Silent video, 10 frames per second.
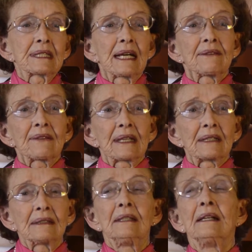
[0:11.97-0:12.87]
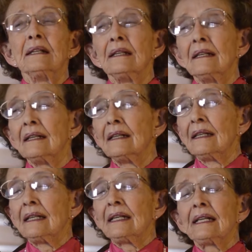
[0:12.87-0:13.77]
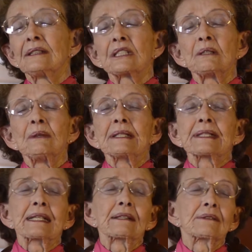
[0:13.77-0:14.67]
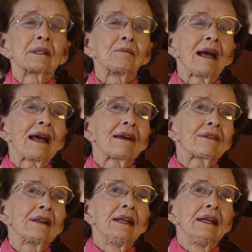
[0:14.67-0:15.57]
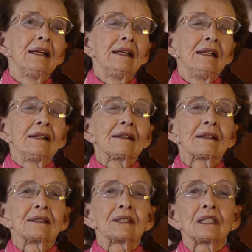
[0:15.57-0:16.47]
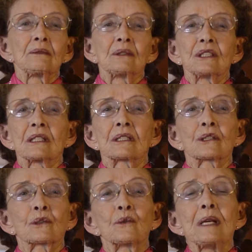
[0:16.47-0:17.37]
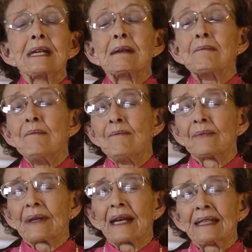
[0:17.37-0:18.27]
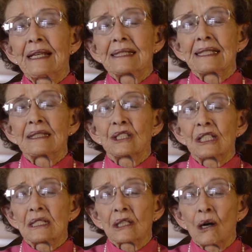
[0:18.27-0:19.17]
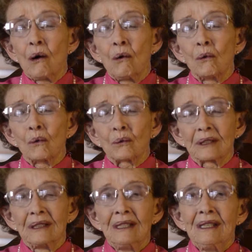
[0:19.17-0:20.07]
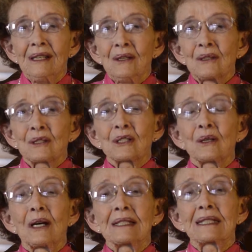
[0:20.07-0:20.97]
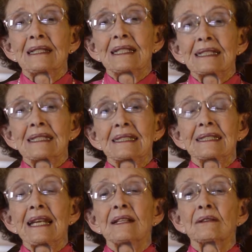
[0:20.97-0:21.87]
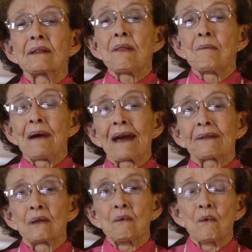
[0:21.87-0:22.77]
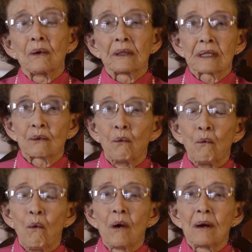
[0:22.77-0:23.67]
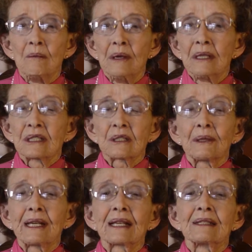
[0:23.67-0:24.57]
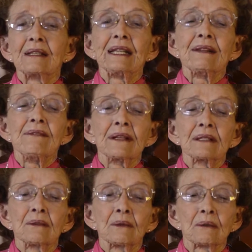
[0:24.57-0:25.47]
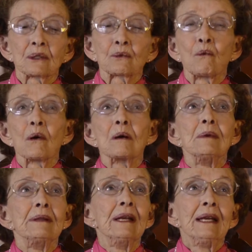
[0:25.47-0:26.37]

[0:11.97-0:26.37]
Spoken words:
got there and she went to give her a bath, she would just scream. And I said, she's cold. So I said, let's take her in the bathroom where it's warm. So we got her in there where it was warm, and